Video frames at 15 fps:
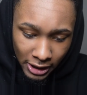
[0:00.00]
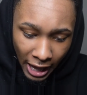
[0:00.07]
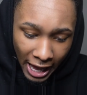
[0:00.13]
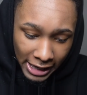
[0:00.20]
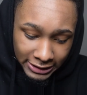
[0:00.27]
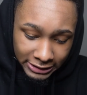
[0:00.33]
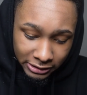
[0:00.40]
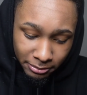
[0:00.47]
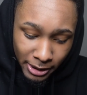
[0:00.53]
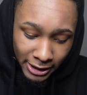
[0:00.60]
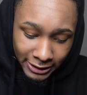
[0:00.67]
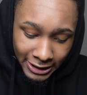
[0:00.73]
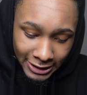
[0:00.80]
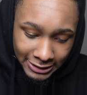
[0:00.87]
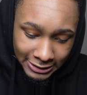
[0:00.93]
I just
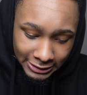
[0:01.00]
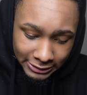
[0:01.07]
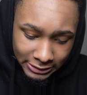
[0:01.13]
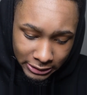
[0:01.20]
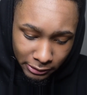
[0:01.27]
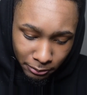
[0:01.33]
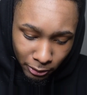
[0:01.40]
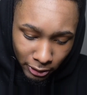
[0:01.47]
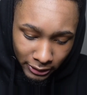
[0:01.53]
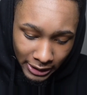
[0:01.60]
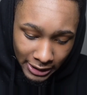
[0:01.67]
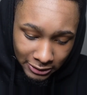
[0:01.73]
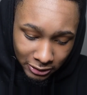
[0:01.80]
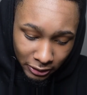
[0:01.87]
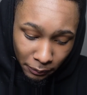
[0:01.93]
made that
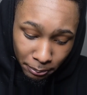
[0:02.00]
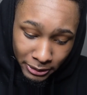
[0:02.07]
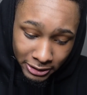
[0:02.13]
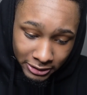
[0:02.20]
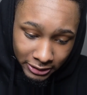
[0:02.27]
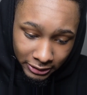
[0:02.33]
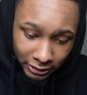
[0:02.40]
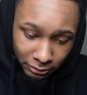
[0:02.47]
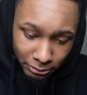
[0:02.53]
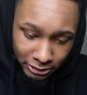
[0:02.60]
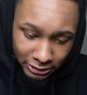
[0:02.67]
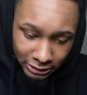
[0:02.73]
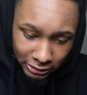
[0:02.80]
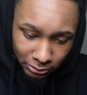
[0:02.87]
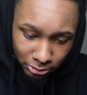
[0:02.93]
16.9 so the picture need to be
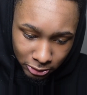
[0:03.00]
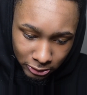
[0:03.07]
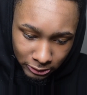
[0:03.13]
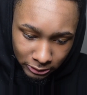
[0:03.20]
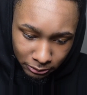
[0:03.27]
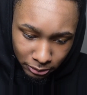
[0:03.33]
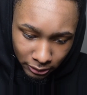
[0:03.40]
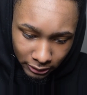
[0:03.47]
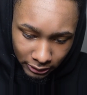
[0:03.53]
16.9.